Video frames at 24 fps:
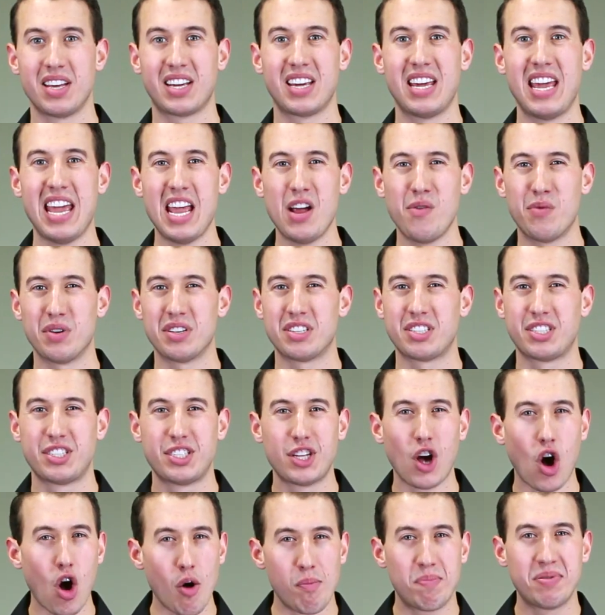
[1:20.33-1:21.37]
The king was
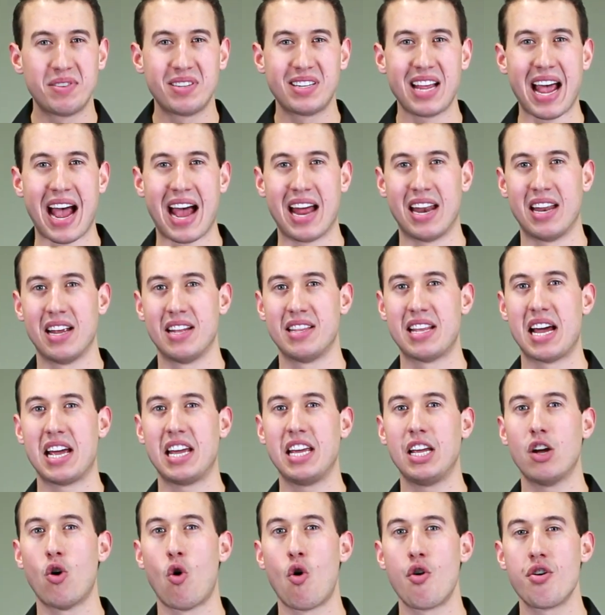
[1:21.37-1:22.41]
so upset that
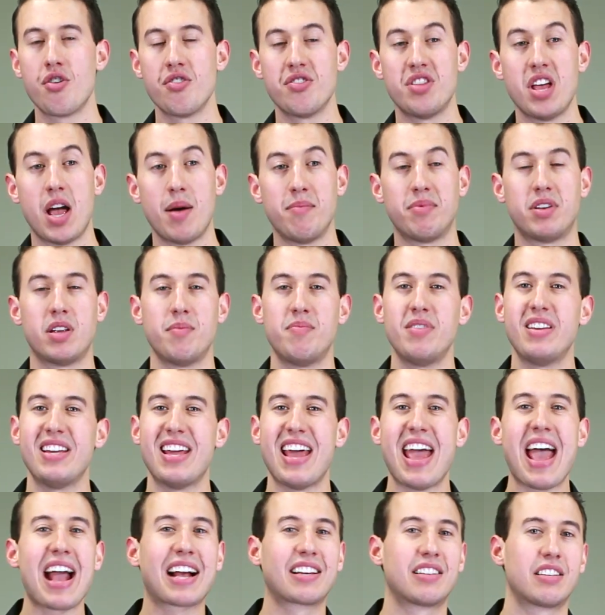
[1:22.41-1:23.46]
he ordered them to
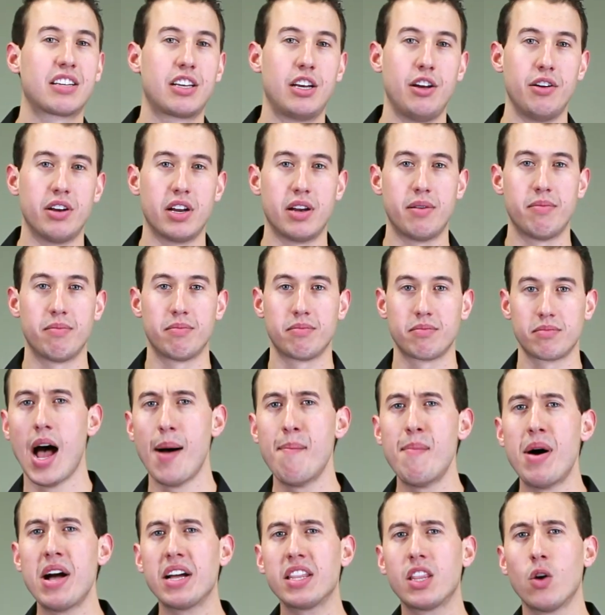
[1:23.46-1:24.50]
be executed.
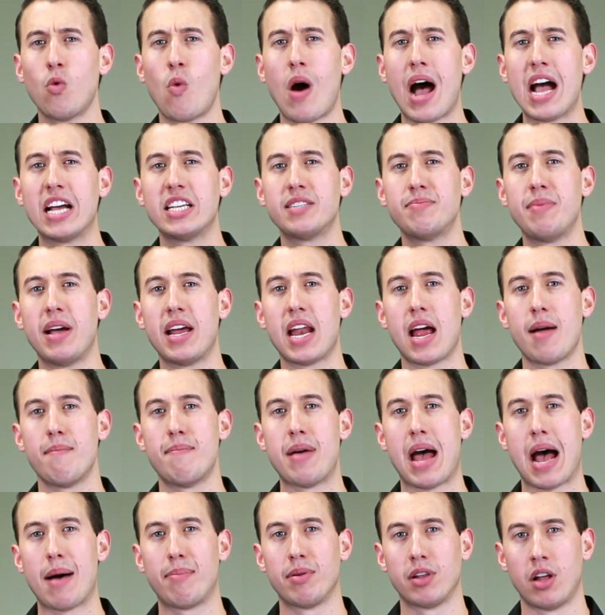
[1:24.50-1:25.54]
Among the wise men at
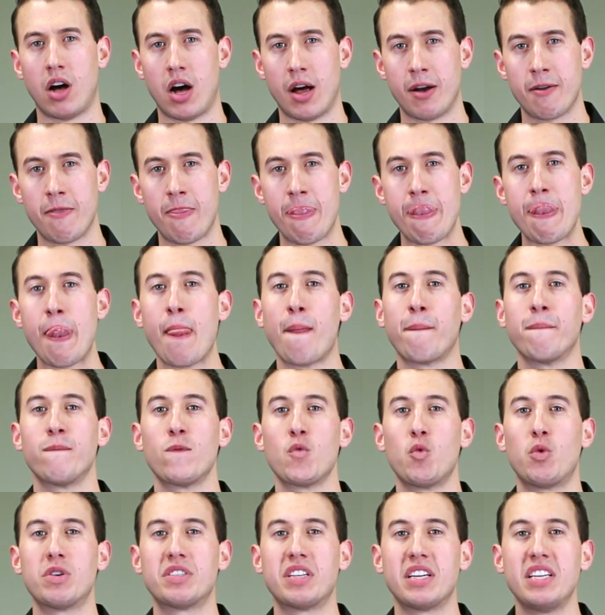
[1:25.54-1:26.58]
Babylon
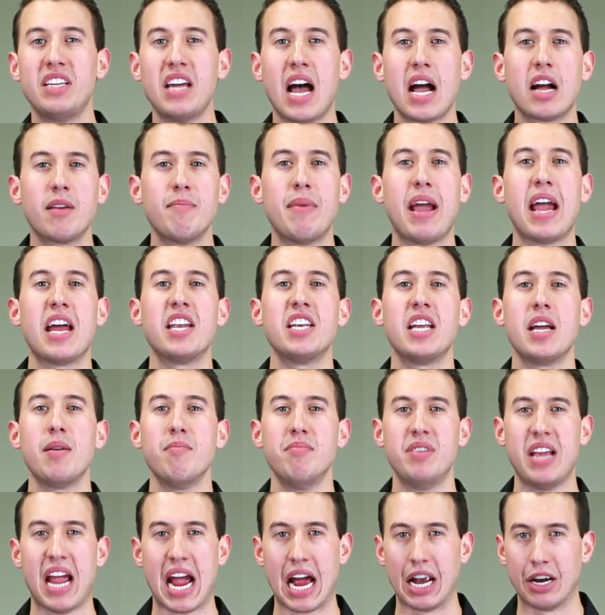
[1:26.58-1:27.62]
was a young man
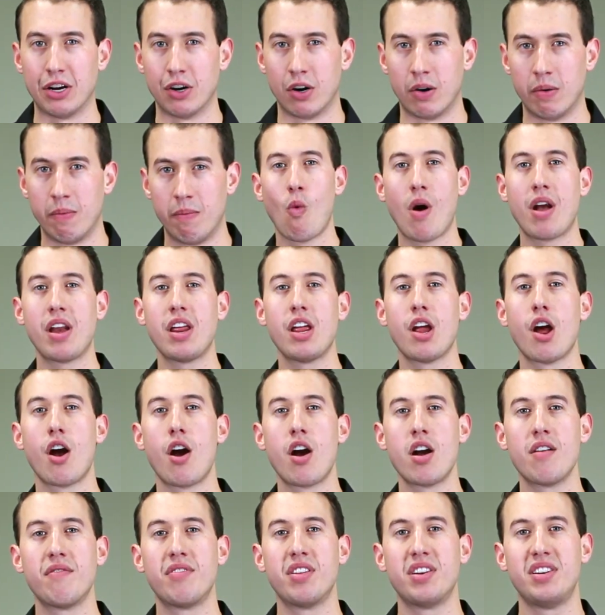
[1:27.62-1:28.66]
named Daniel. When he
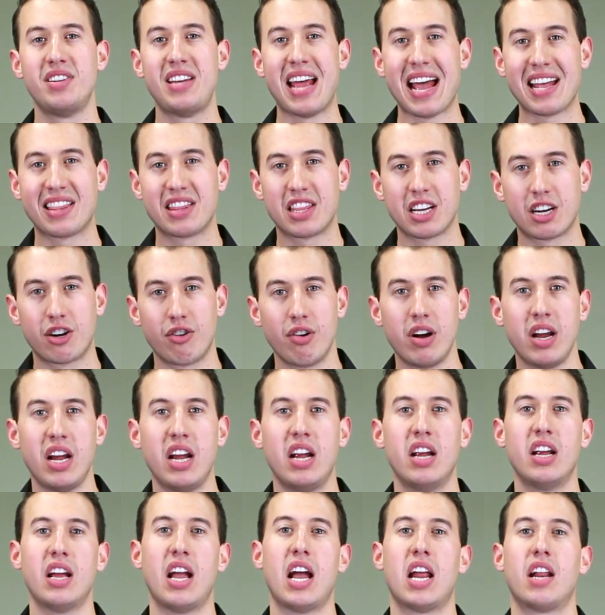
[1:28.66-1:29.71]
heard of the death
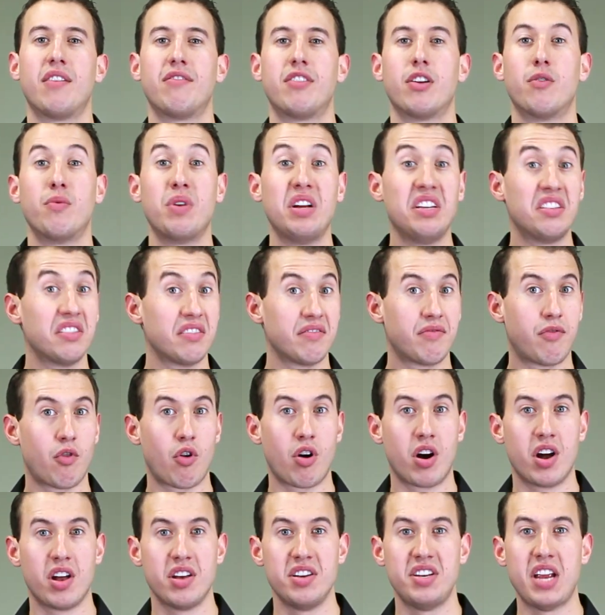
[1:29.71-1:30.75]
decree and of the reason
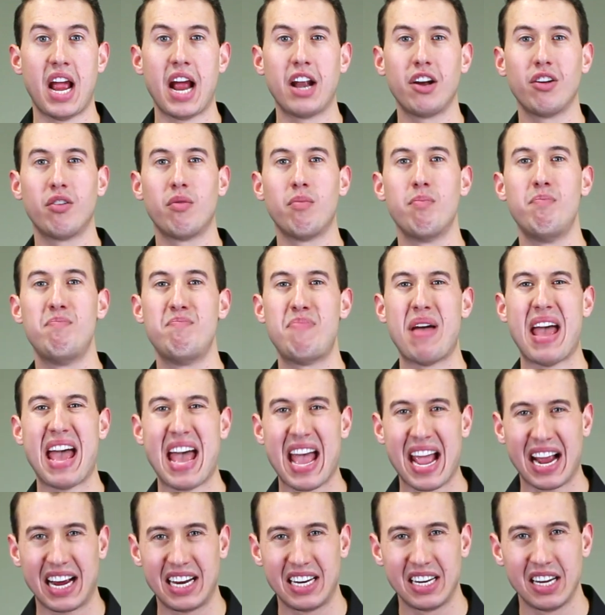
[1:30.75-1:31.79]
for it, Daniel
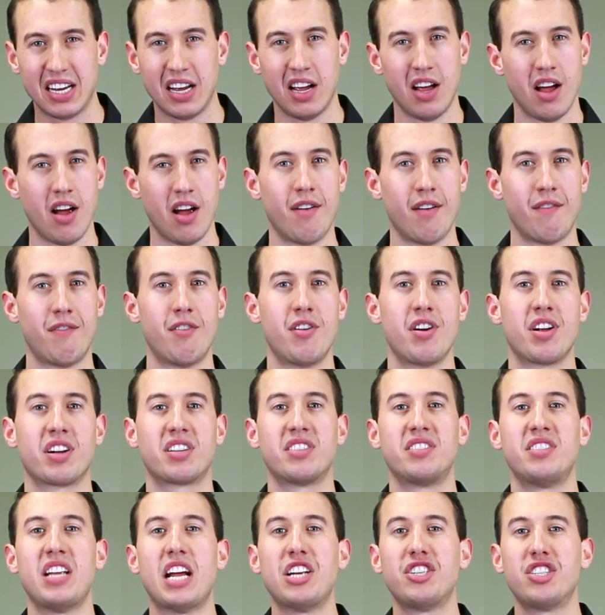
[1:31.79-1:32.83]
begged for an
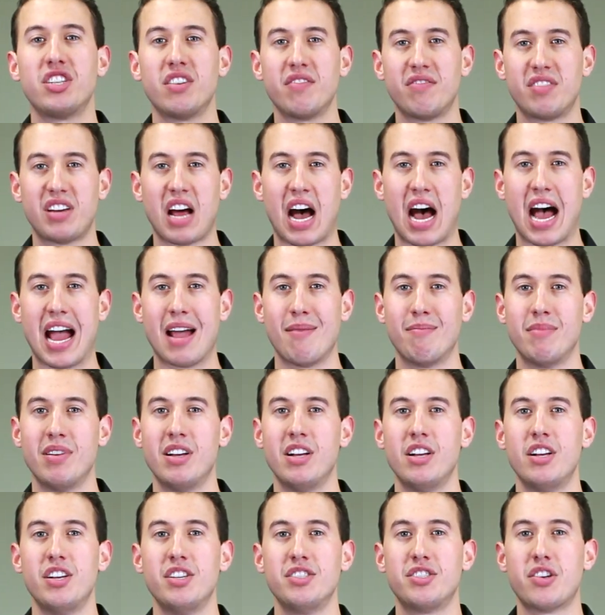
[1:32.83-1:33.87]
extension of time
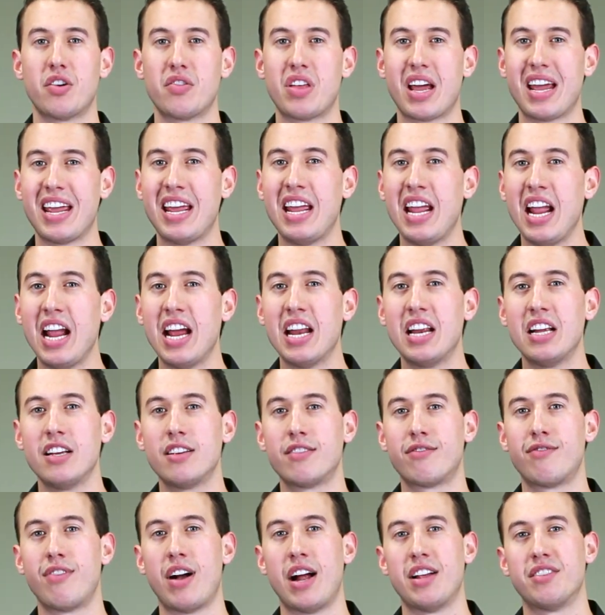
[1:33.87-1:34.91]
so that he and
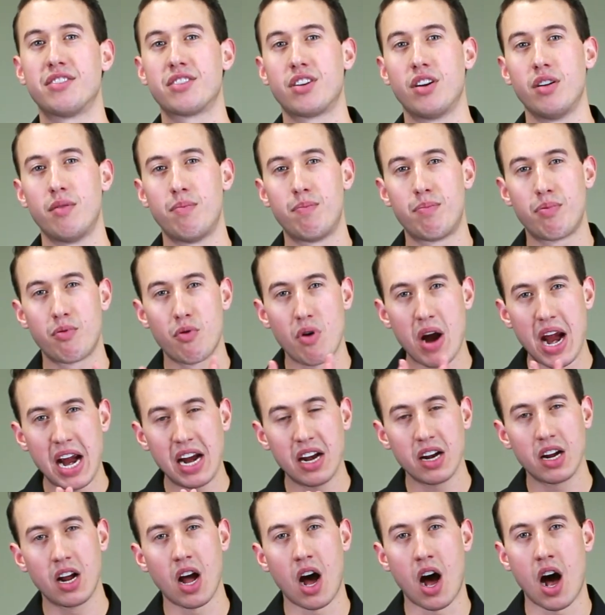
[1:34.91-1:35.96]
his friends could pray
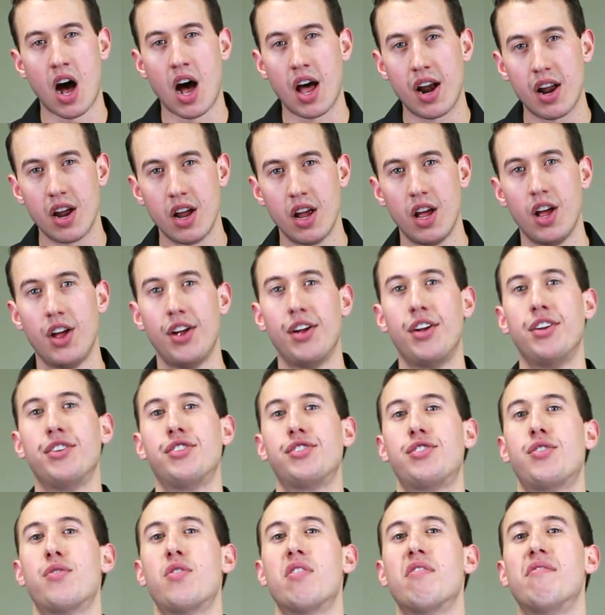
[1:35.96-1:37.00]
to God
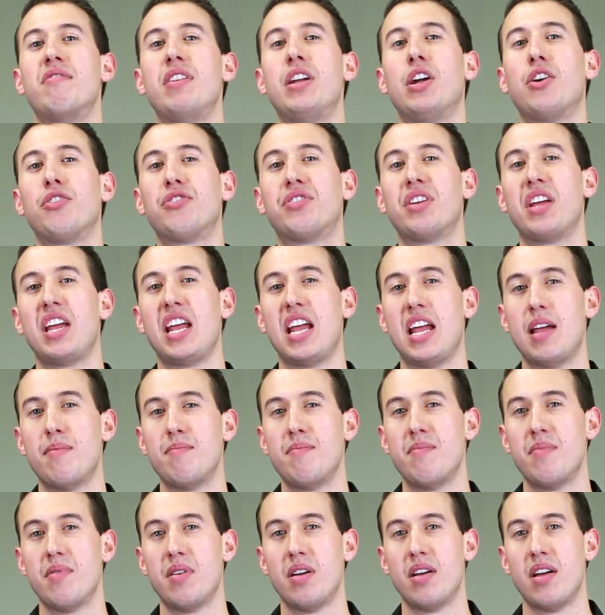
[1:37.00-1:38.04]
to reveal to
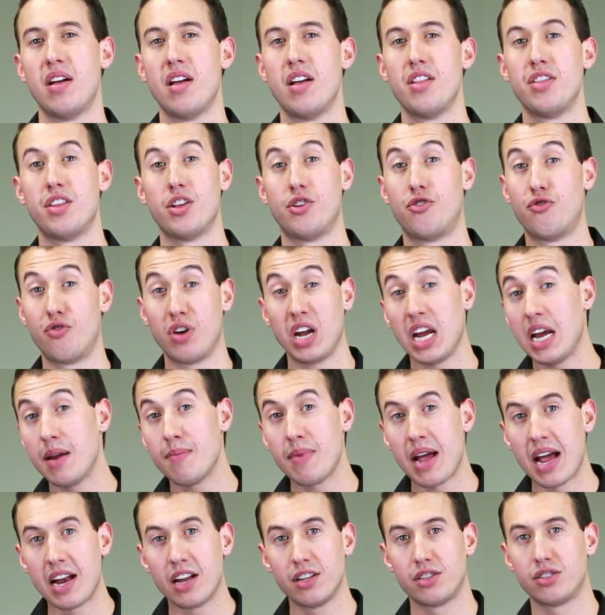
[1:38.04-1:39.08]
him the
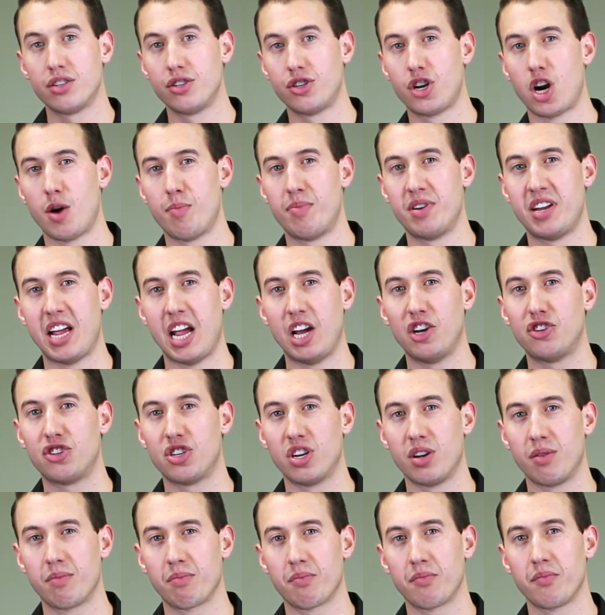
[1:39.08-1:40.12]
dream and its
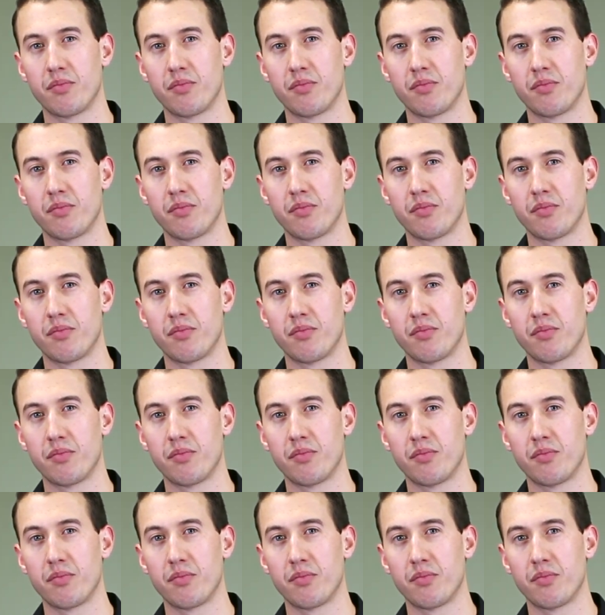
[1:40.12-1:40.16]
interpretation.